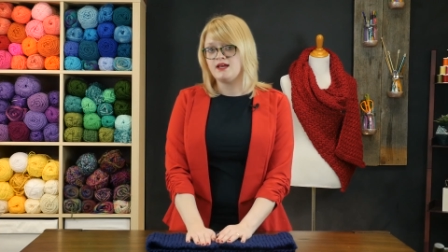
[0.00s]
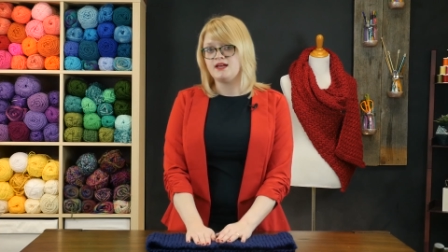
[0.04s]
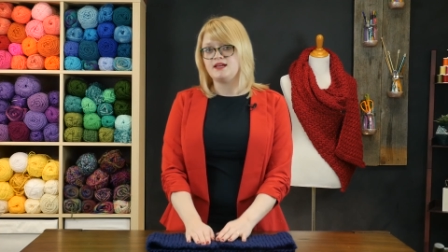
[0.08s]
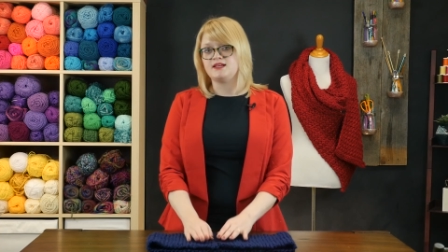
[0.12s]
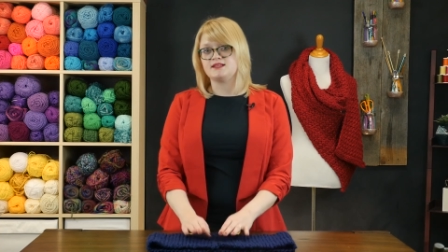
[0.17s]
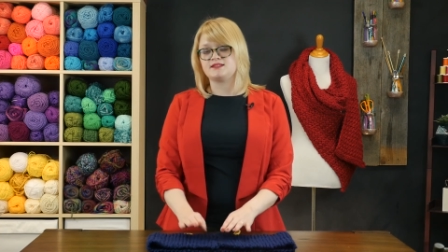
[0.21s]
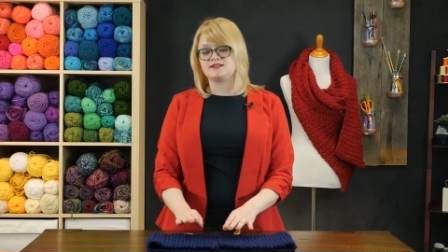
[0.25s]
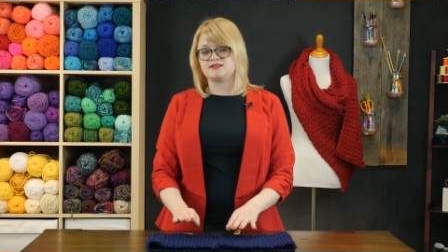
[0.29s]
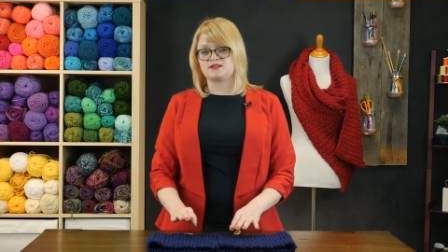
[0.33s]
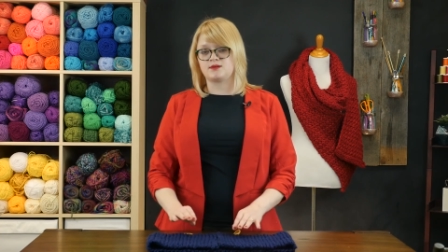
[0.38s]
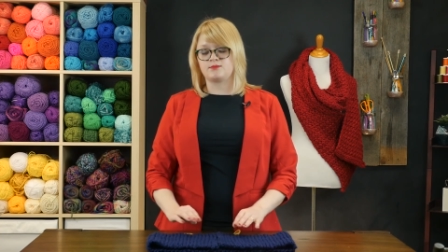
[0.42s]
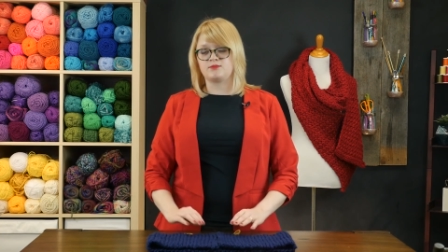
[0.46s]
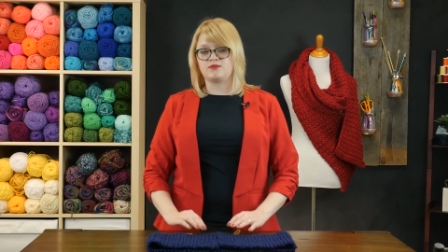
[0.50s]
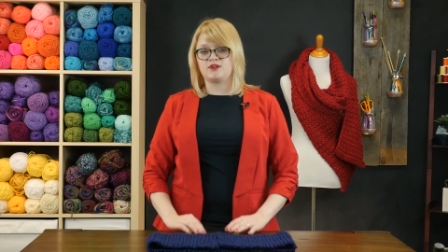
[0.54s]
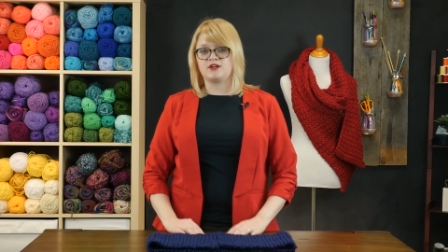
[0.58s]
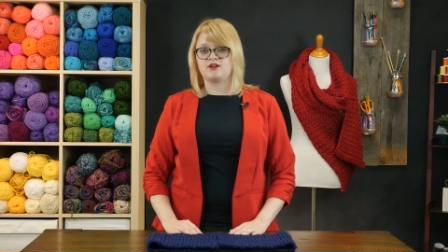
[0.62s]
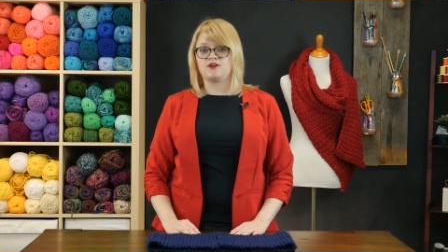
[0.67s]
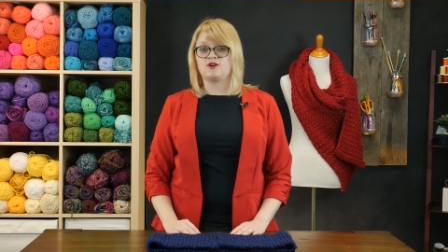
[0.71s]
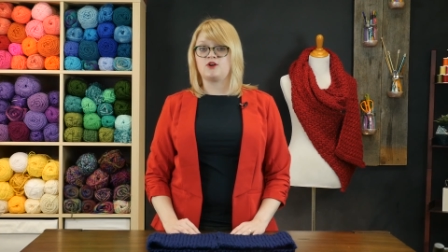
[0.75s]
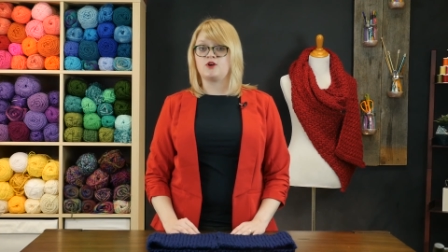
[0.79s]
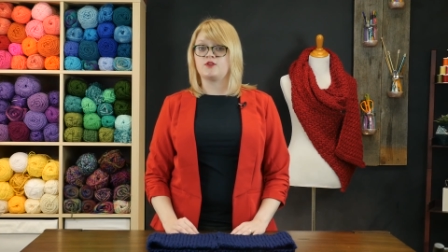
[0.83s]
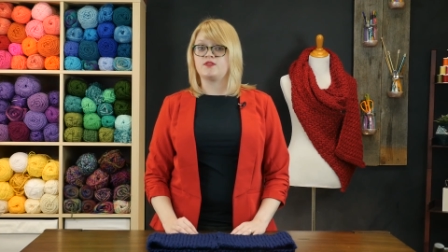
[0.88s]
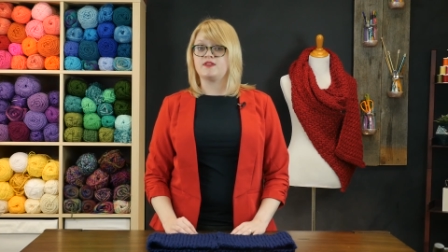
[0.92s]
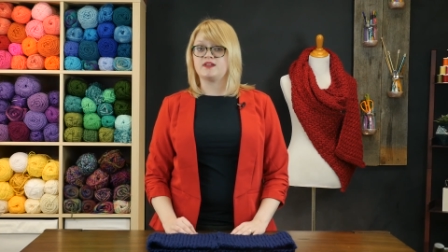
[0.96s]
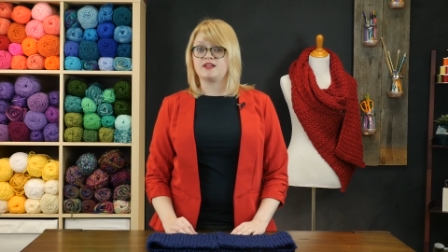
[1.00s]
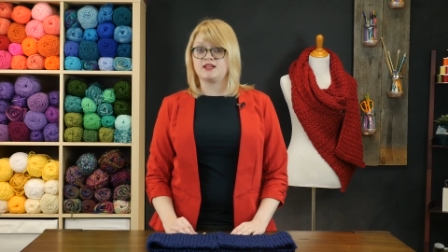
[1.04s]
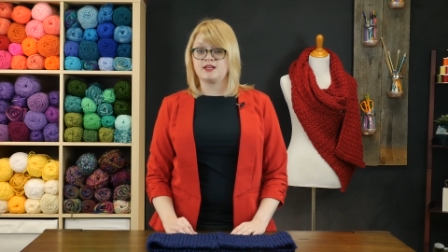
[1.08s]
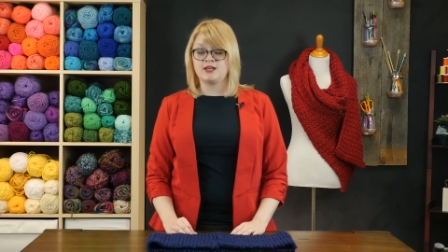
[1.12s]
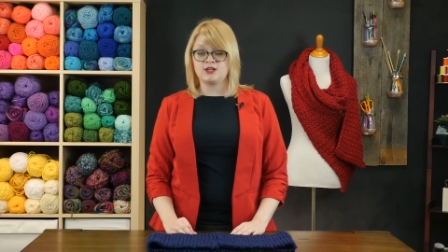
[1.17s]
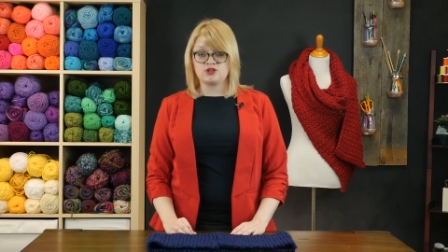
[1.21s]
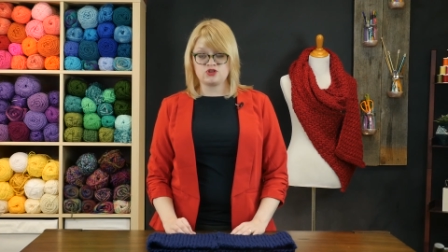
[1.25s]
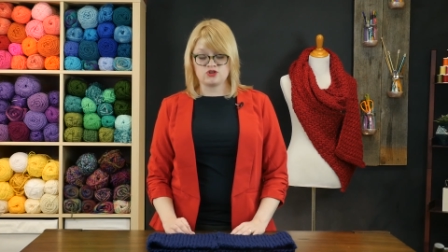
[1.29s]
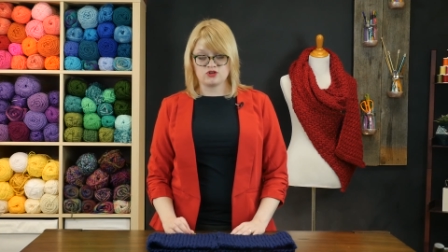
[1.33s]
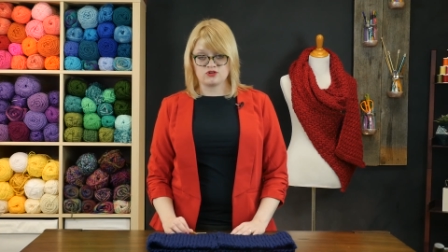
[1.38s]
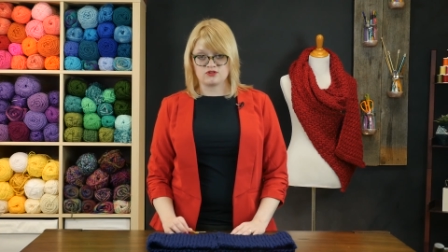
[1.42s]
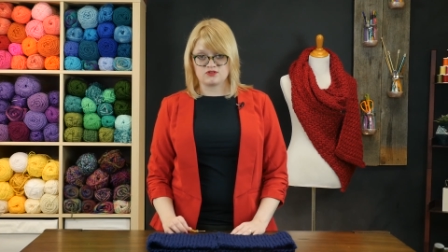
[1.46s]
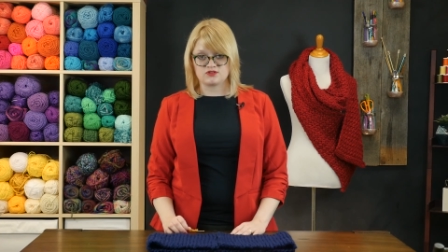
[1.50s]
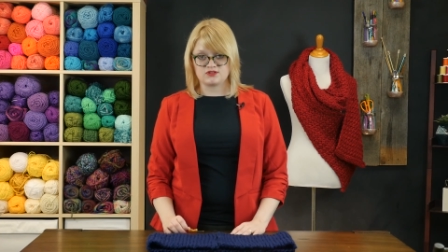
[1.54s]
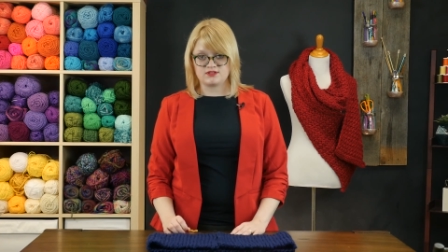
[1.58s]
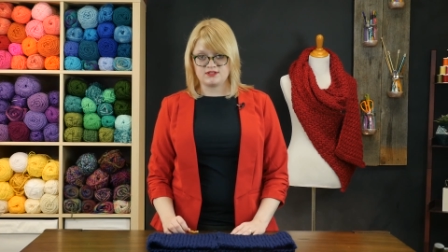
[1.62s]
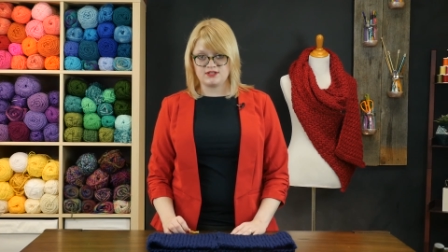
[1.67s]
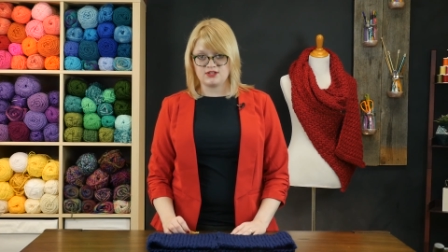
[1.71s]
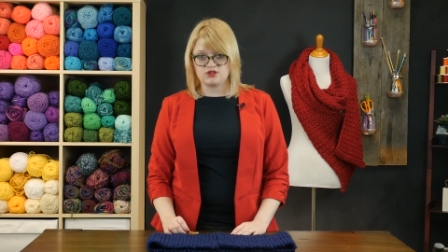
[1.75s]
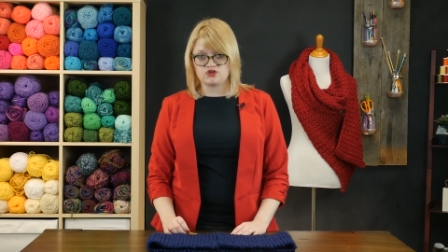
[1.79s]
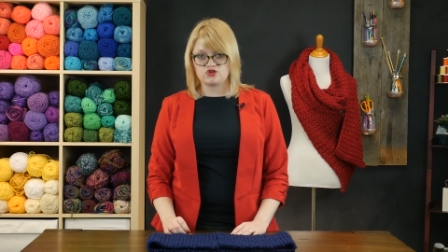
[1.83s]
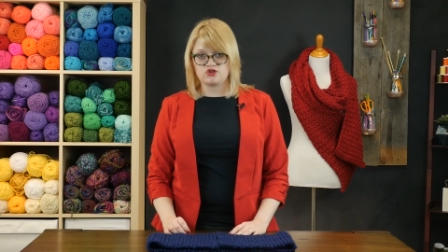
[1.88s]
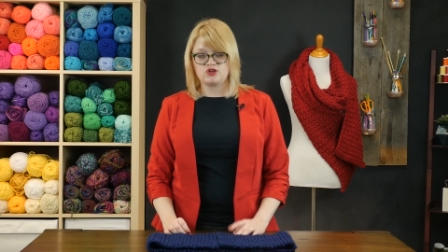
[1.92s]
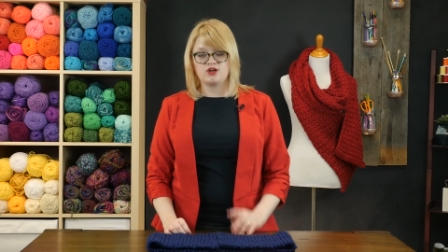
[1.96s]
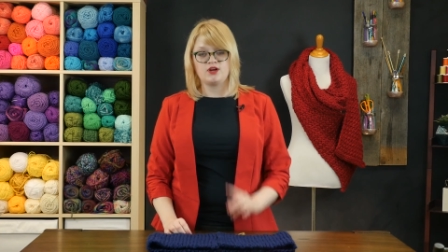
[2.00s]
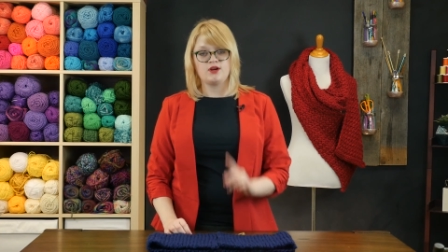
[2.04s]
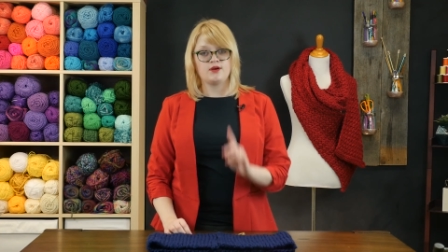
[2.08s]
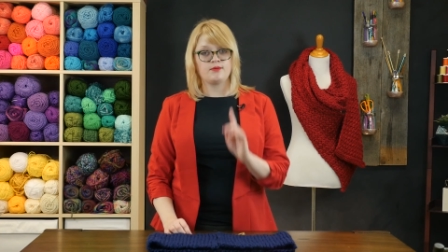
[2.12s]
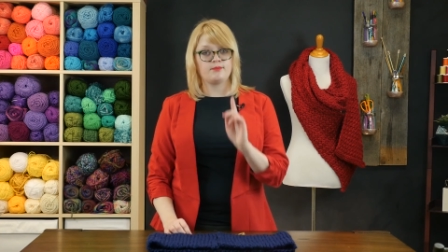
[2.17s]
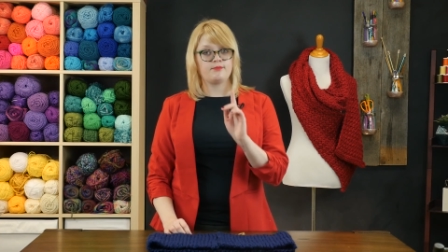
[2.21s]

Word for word: is something called the Kitchener stitch.